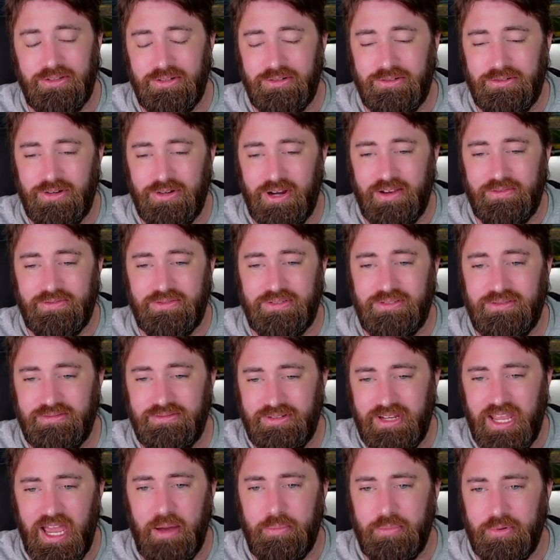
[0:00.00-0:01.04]
draft
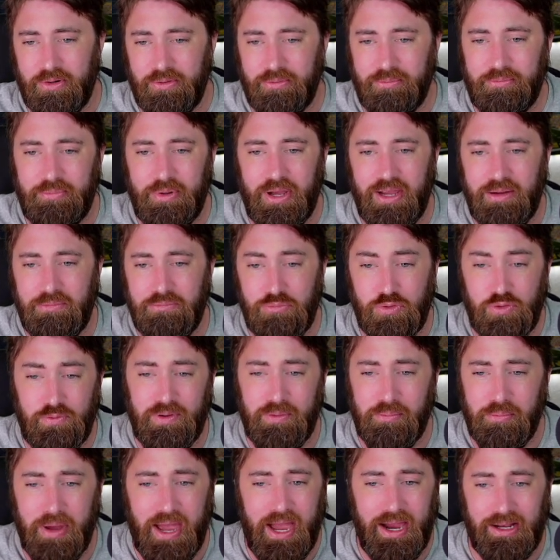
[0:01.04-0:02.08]
capital by
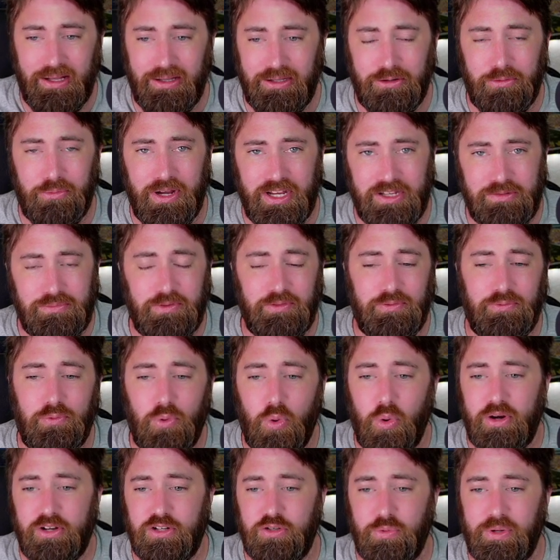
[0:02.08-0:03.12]
moving back a little ways
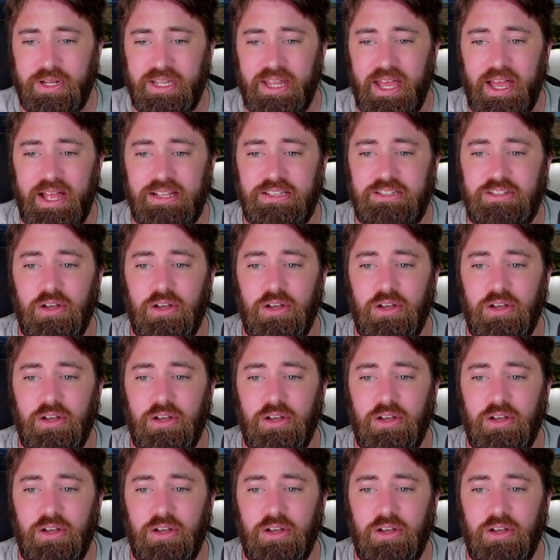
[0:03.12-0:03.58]
before doing that.